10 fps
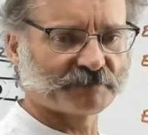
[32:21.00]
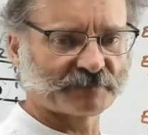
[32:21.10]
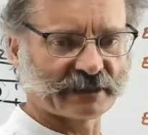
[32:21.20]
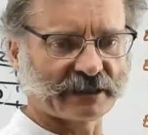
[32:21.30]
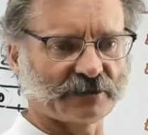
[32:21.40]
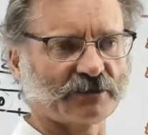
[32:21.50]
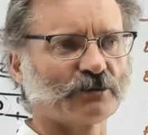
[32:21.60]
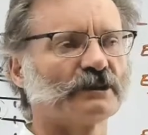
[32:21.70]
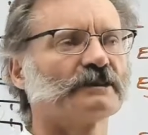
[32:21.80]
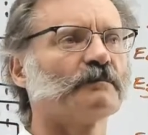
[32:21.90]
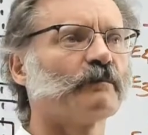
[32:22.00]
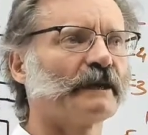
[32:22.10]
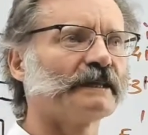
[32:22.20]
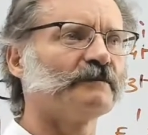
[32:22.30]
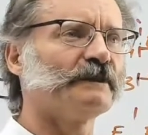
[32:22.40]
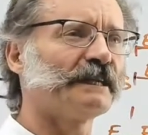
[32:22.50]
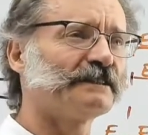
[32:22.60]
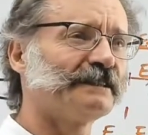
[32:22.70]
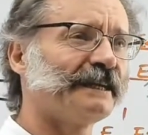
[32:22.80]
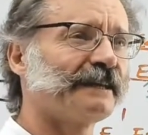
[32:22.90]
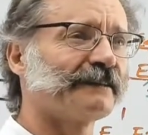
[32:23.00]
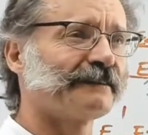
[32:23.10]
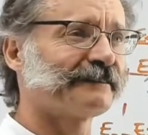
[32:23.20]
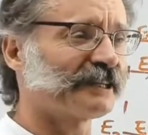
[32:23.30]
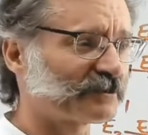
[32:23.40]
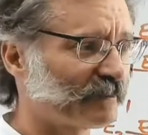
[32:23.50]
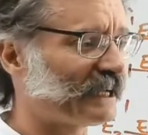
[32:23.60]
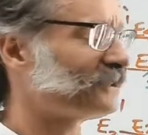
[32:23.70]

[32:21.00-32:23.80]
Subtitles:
the template VHDL test bench